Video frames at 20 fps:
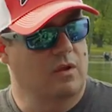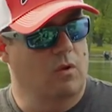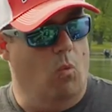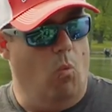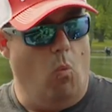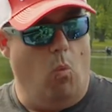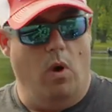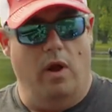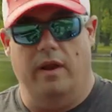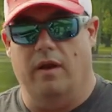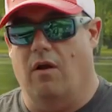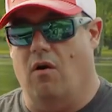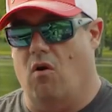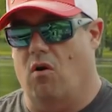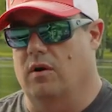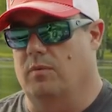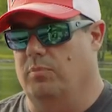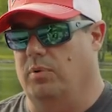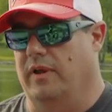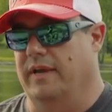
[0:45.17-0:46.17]
what
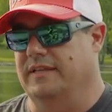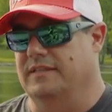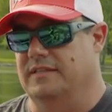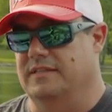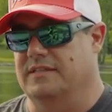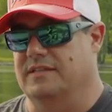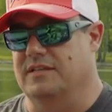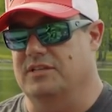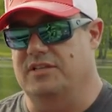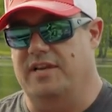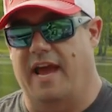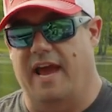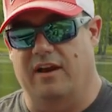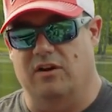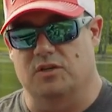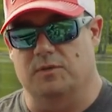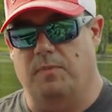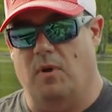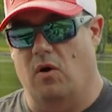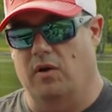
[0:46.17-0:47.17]
hard places the shad are
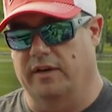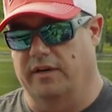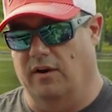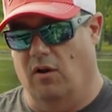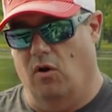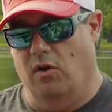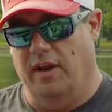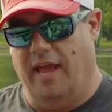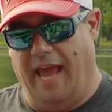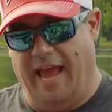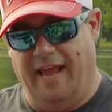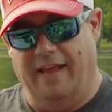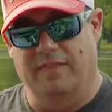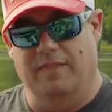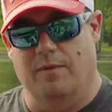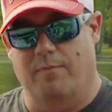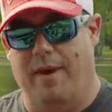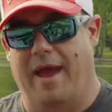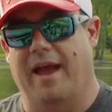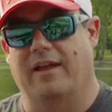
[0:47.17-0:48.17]
spawning on and
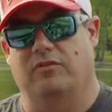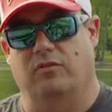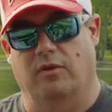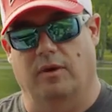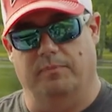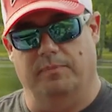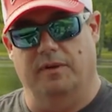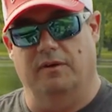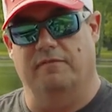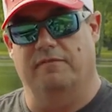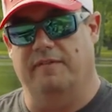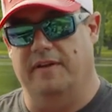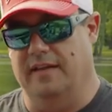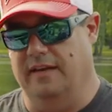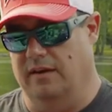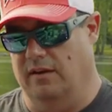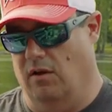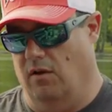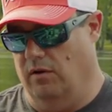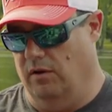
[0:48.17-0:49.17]
the bass are up there
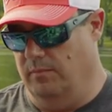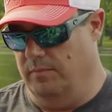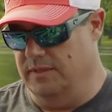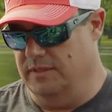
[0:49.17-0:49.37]
feeding on them.